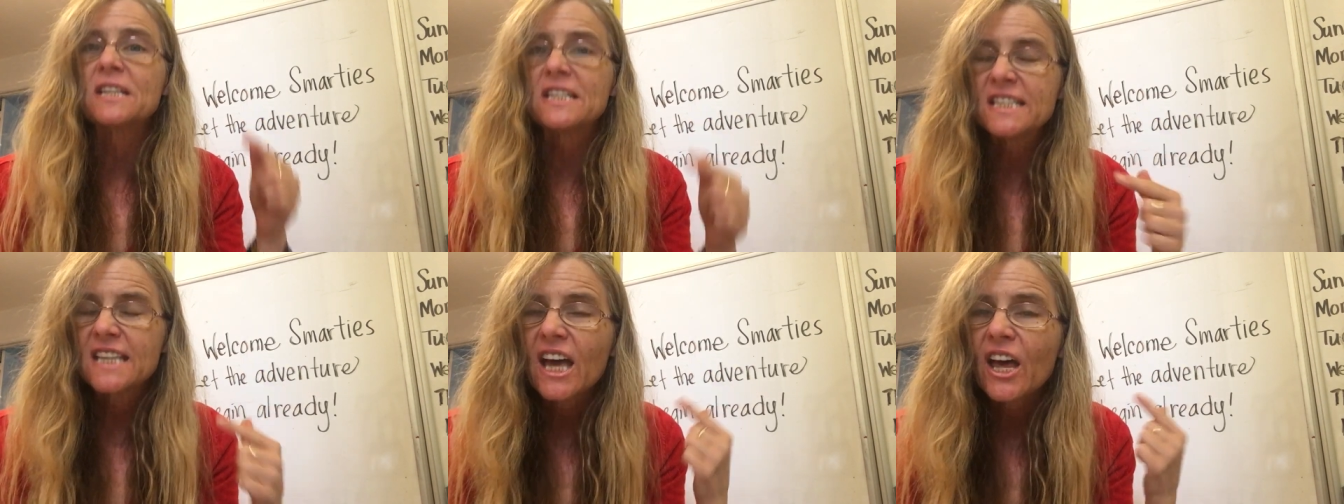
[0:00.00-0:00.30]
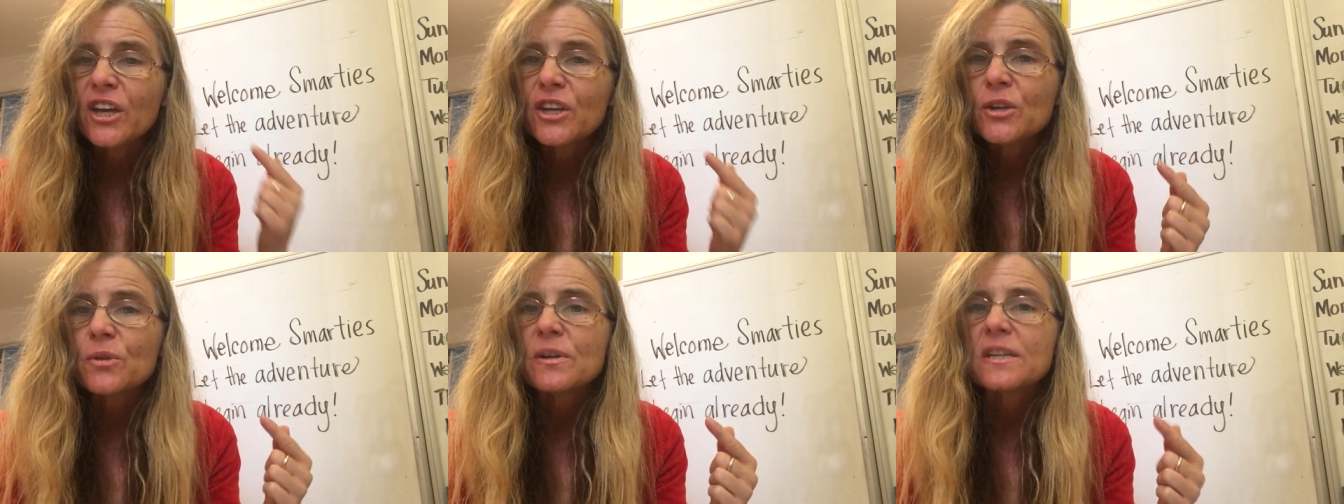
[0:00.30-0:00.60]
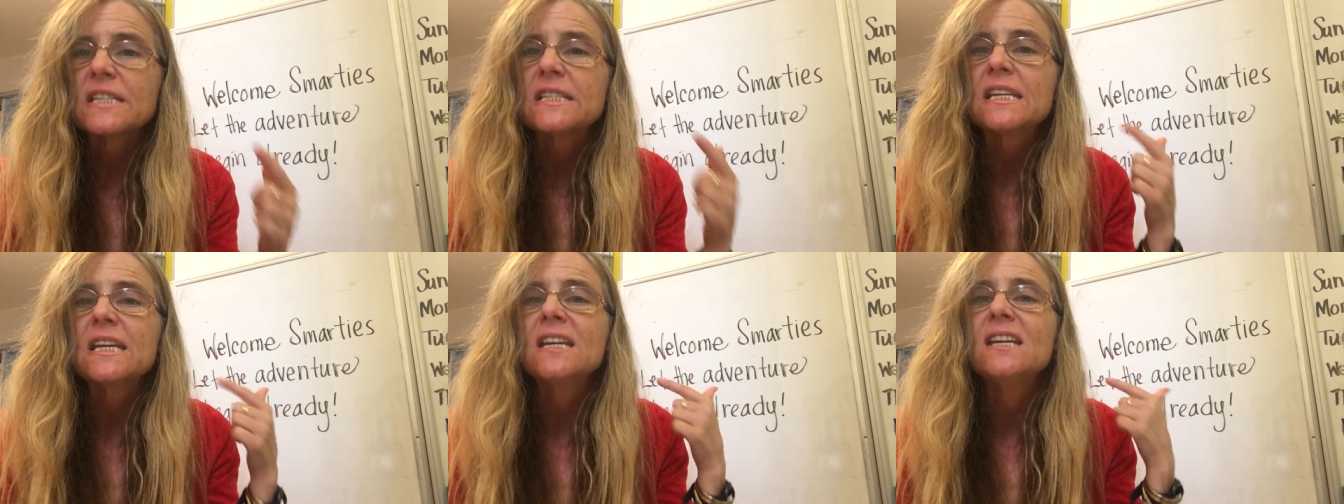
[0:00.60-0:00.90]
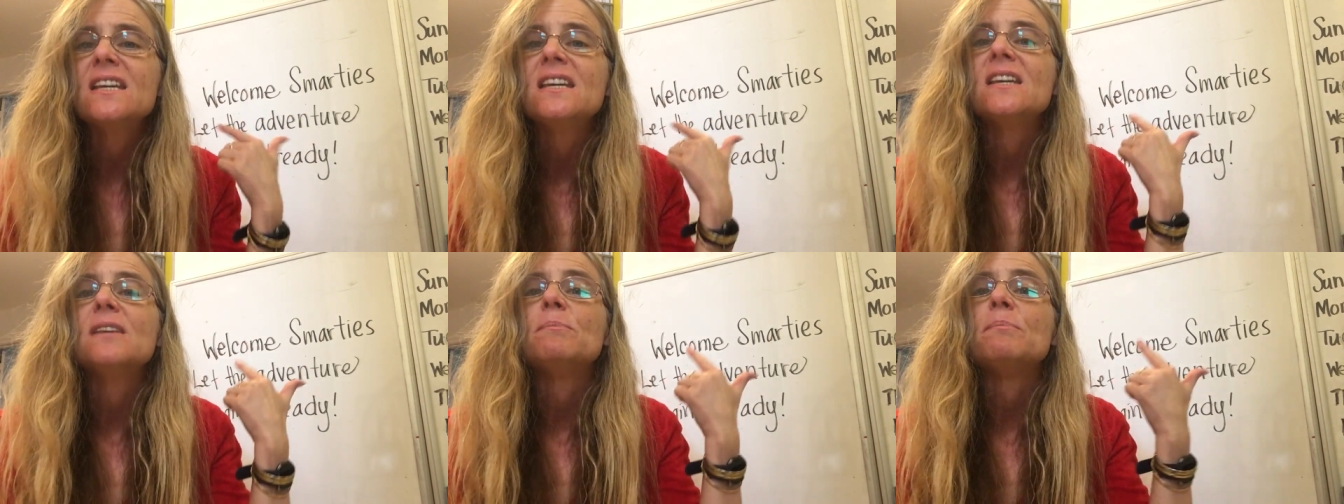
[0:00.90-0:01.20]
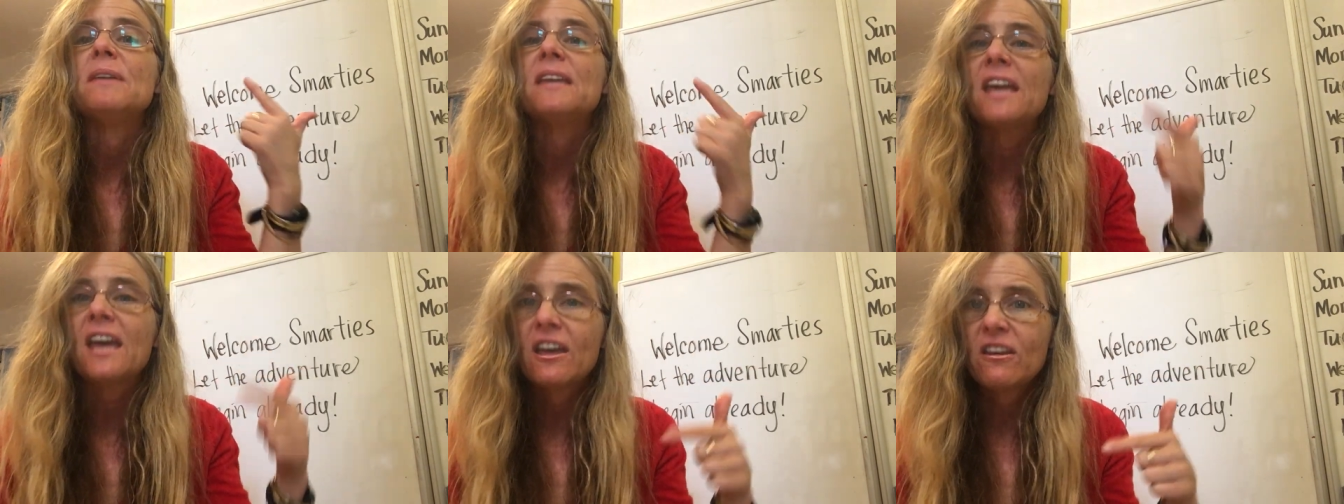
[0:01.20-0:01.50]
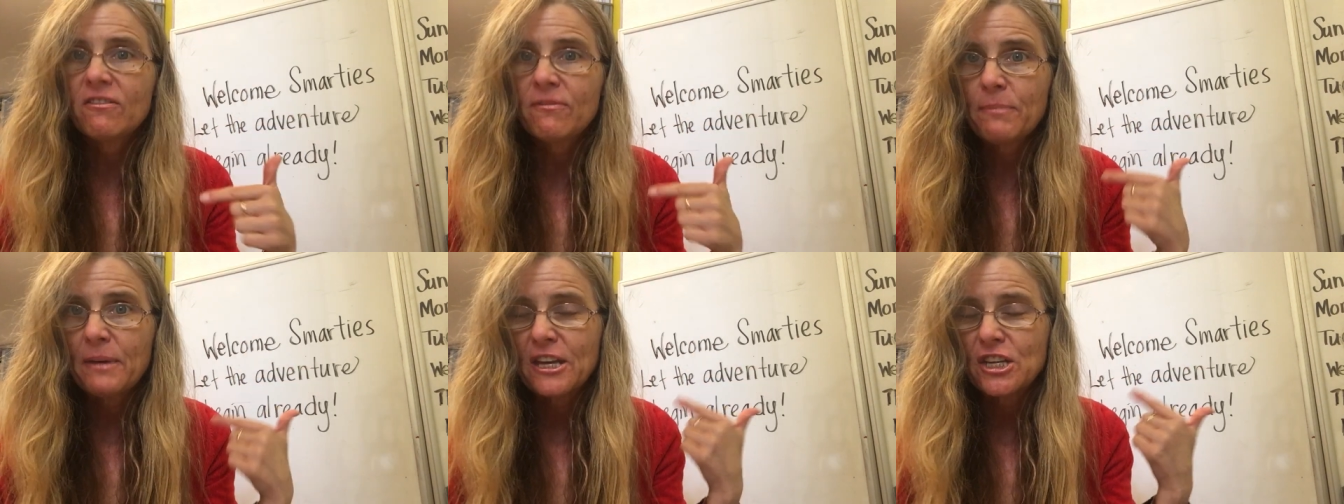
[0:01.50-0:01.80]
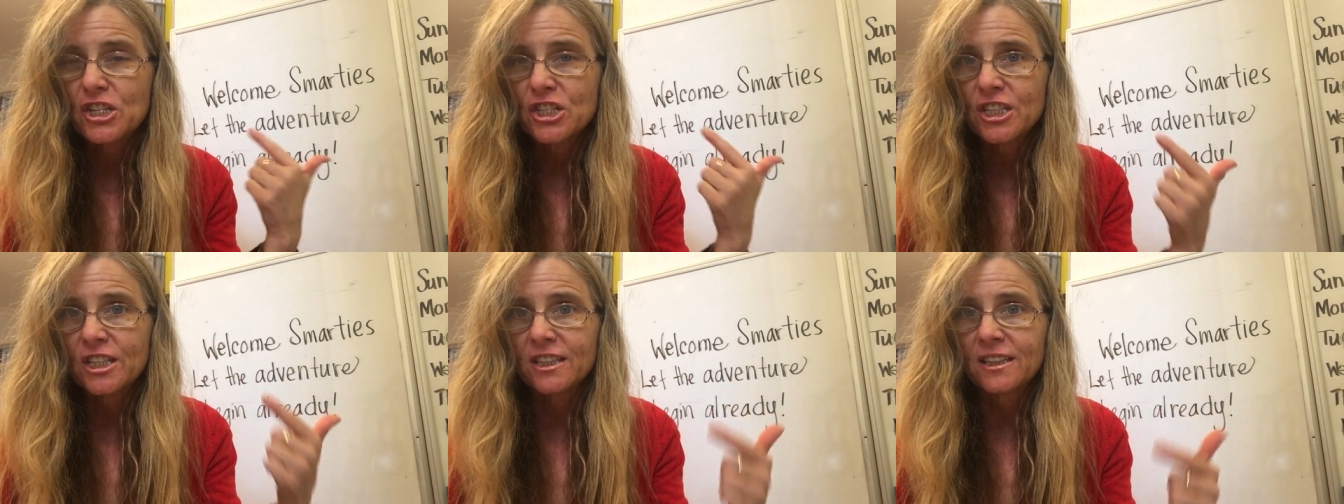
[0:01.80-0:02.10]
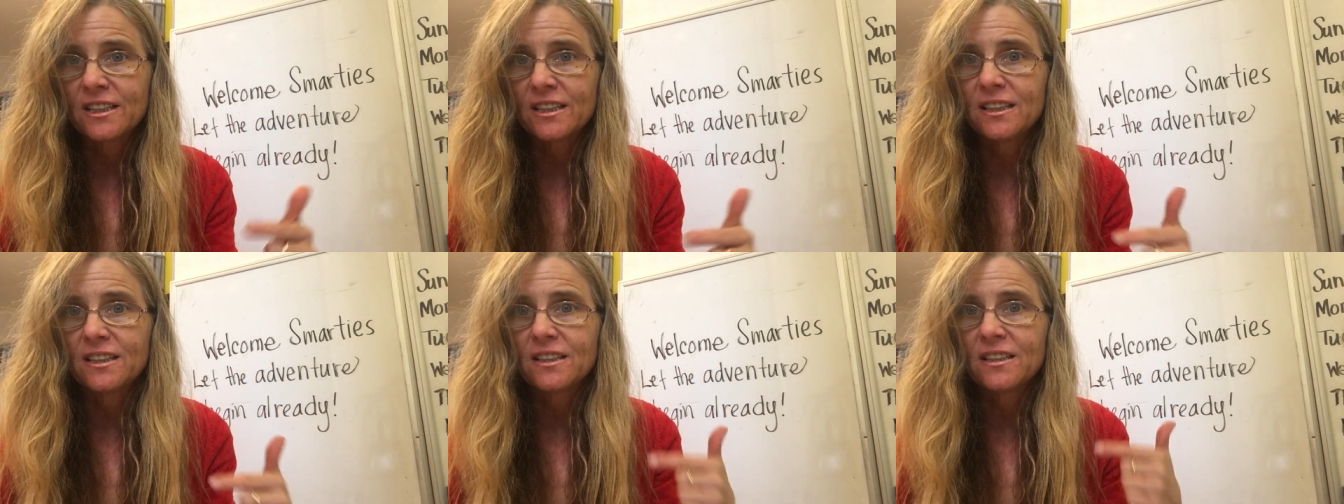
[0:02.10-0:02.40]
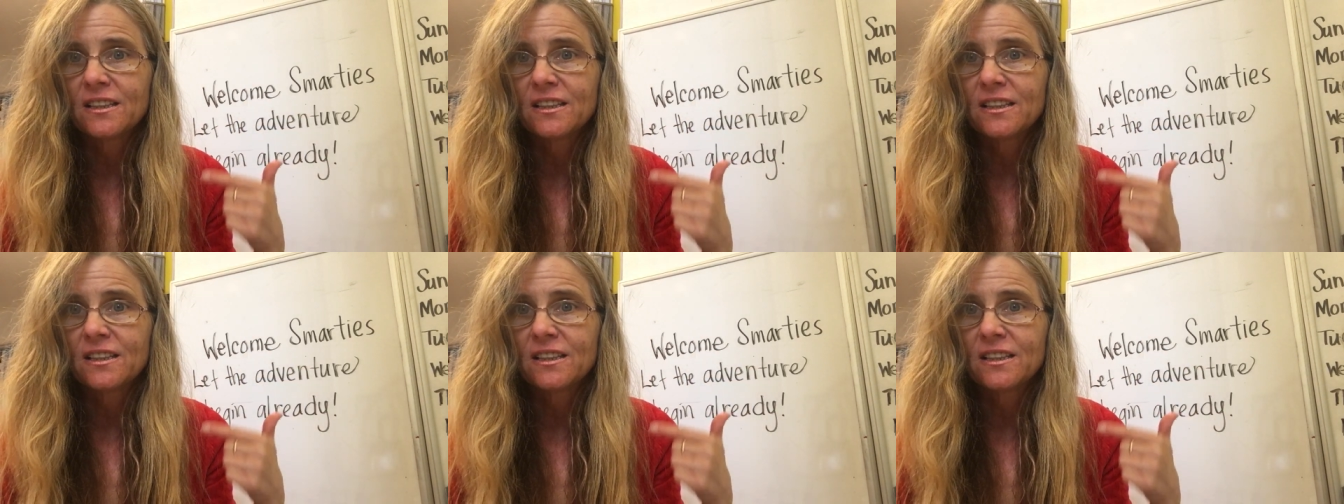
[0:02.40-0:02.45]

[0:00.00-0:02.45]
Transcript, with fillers: going to tell you is behave patiently.